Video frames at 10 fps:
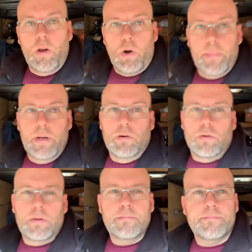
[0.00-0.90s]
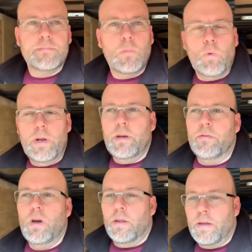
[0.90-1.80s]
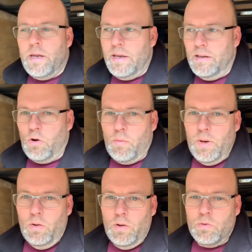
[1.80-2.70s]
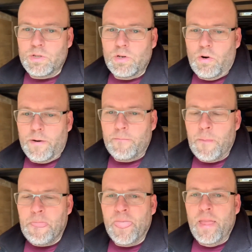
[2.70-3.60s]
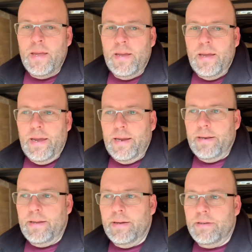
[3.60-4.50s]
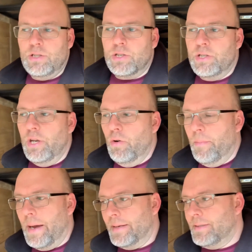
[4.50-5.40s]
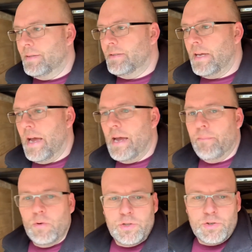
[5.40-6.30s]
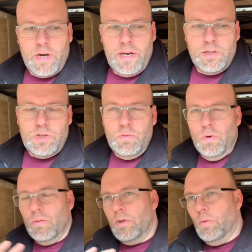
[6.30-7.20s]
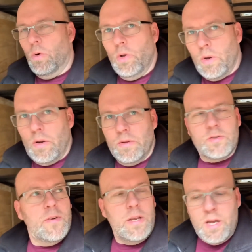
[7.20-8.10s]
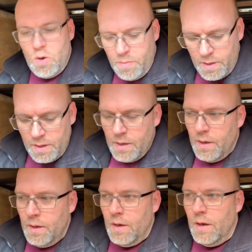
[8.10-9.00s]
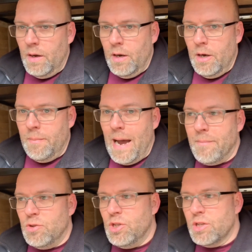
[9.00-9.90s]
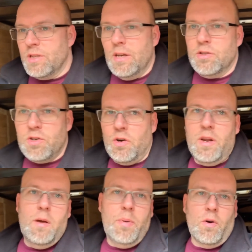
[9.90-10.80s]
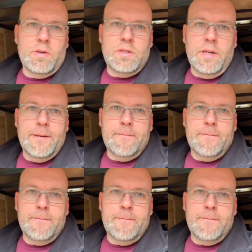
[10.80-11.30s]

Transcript: build. We have got the KLR build that we're starting, and just due to my time restraints, you won't know it on this video, but I'm just now starting to get parts in.